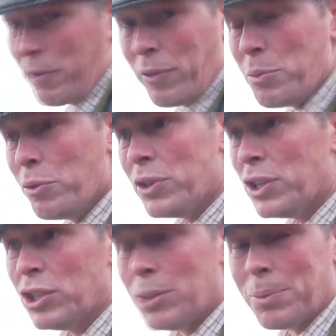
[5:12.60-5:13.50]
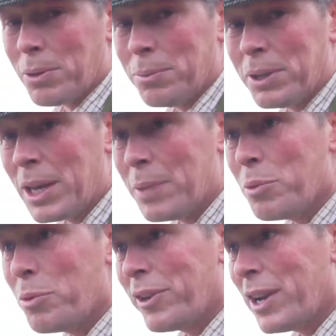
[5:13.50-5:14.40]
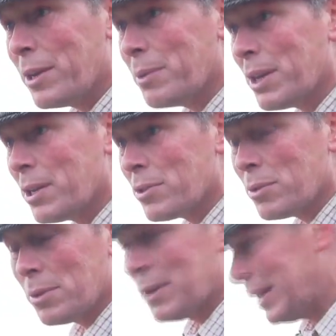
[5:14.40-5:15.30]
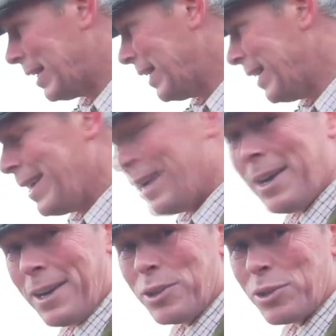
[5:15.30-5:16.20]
if I move these sheep, it'll be game over anyway, so I